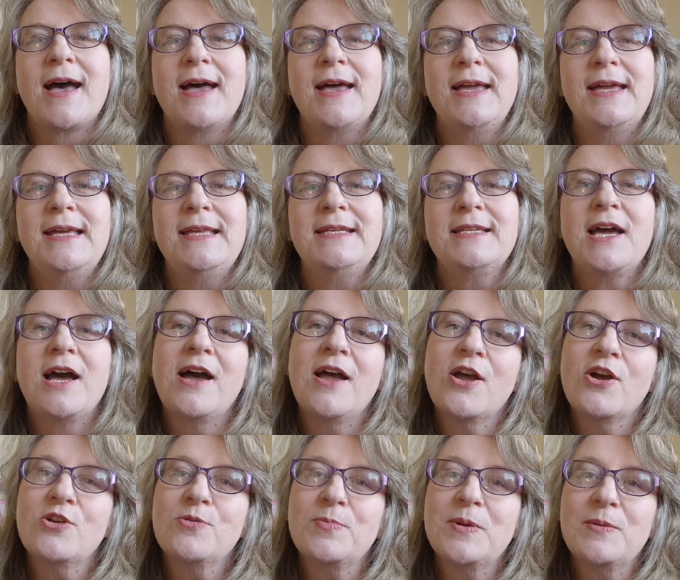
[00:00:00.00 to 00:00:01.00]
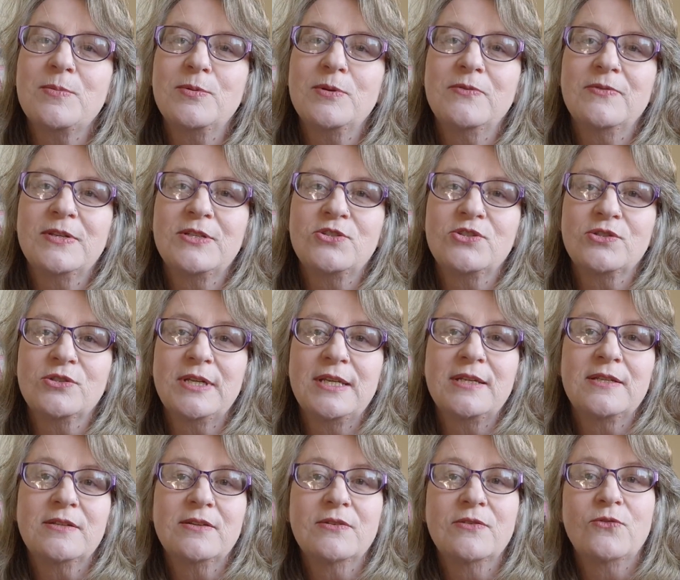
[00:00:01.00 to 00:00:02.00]
And I hope people have
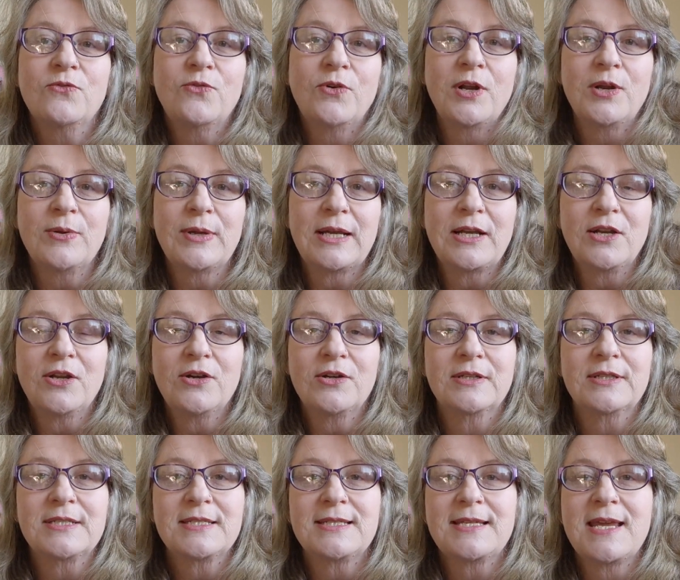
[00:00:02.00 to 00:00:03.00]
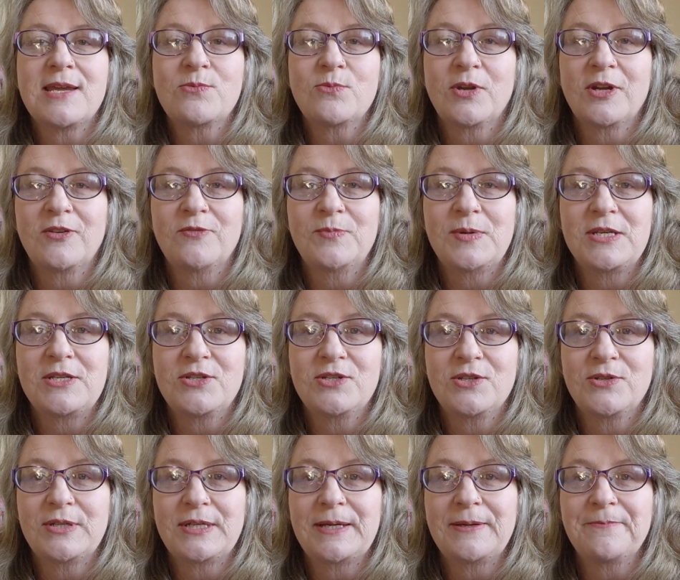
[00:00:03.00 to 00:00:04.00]
enjoyed following along and seeing what I've been
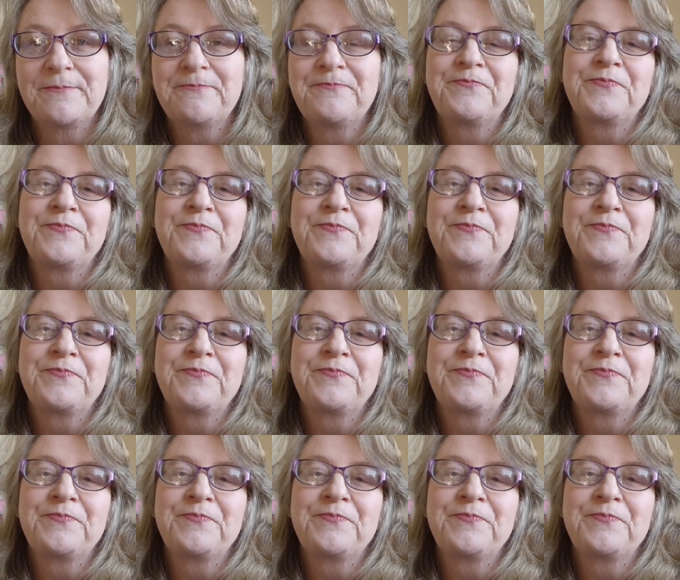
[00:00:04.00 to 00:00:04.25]
doing.